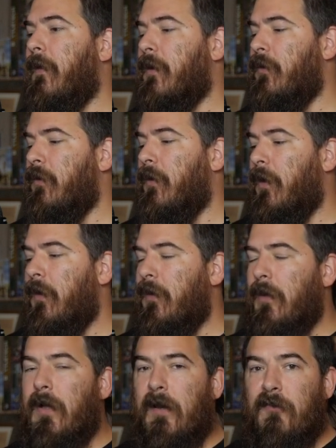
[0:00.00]
like,
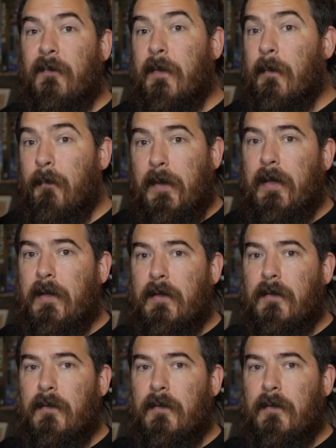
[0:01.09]
you got to do something big,